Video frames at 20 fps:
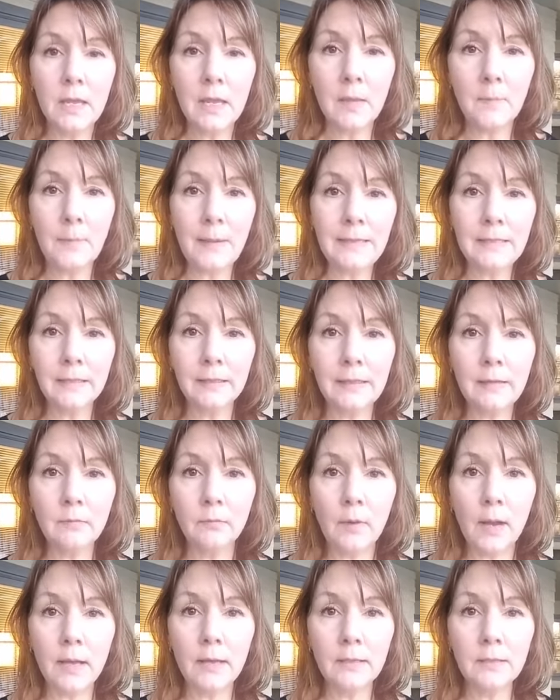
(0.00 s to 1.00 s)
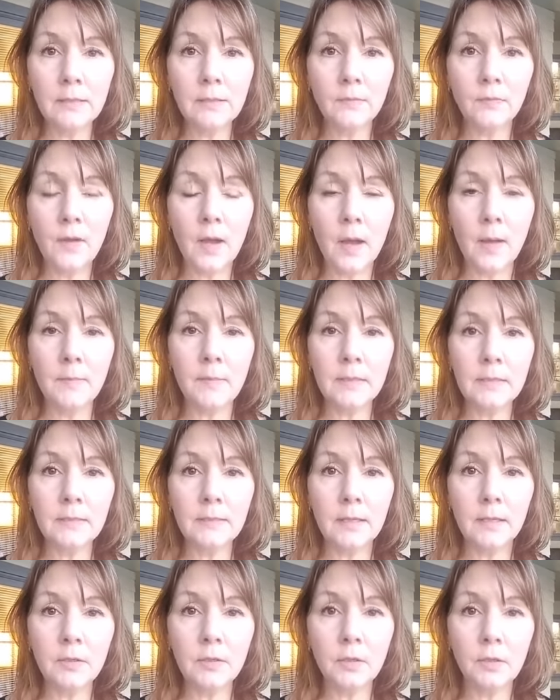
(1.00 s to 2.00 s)
It basically runs from the
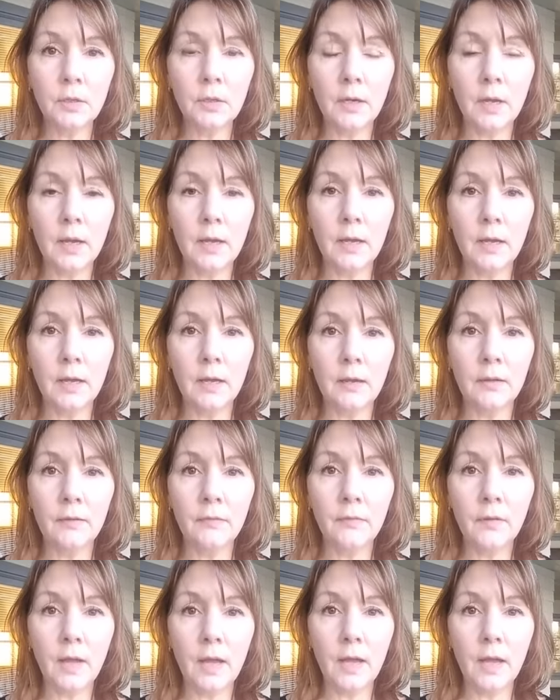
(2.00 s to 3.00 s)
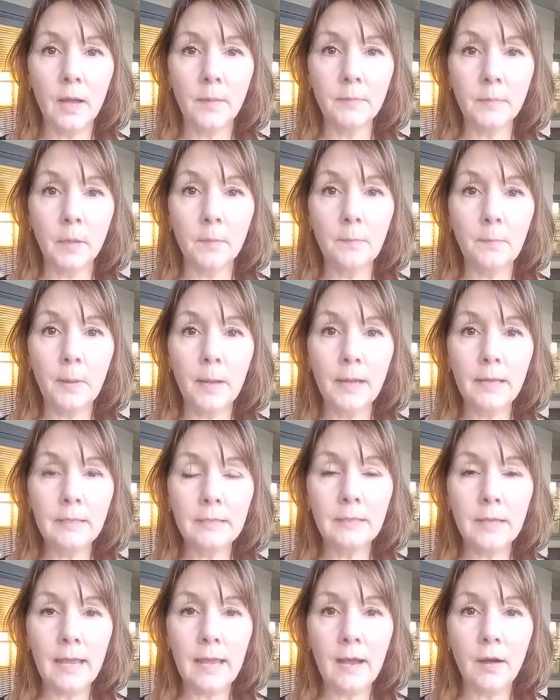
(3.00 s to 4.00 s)
center of your
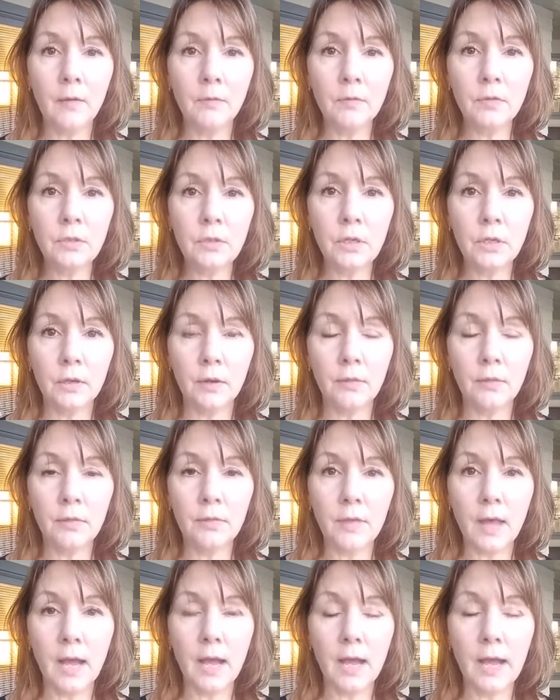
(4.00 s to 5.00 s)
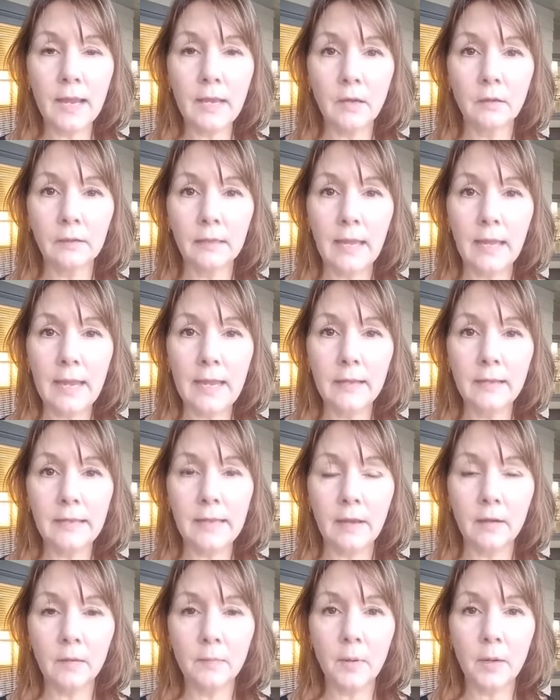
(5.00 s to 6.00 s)
butt out to your thigh, your leg,
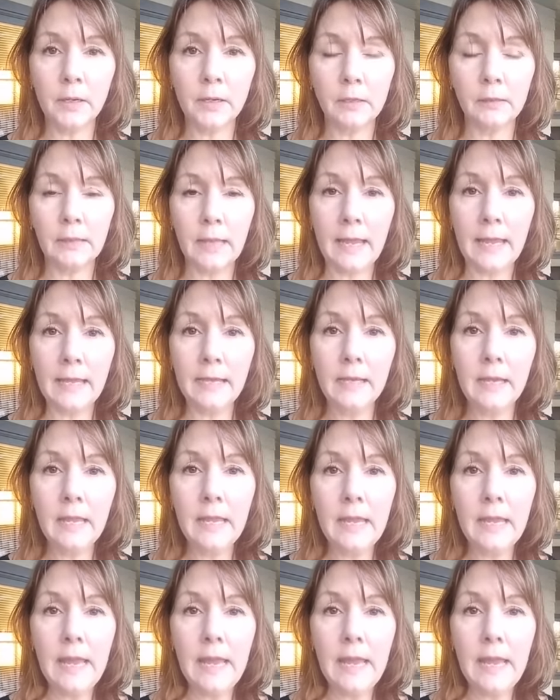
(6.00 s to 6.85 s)
the outer part of your leg,